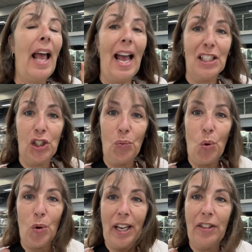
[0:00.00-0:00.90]
as you
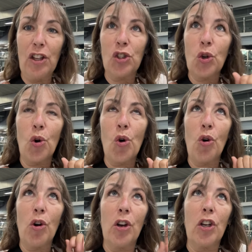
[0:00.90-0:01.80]
walk in the
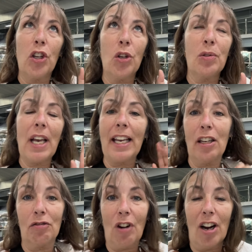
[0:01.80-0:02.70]
door, you take
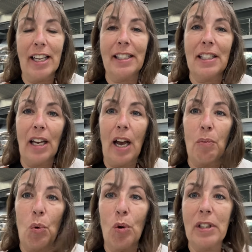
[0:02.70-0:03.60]
a right
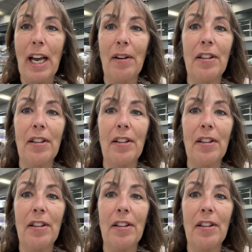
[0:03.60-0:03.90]
and walk down,